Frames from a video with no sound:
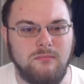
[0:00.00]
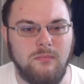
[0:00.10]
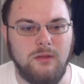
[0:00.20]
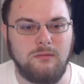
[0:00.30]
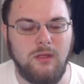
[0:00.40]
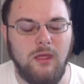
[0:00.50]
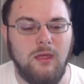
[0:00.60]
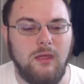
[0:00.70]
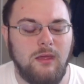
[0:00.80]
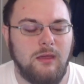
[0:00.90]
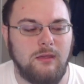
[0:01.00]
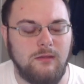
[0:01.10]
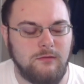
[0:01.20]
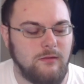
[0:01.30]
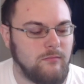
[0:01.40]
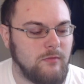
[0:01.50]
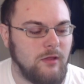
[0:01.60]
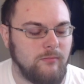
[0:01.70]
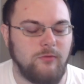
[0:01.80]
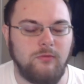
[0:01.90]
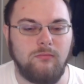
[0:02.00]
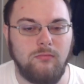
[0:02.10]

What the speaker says: but I guess sometimes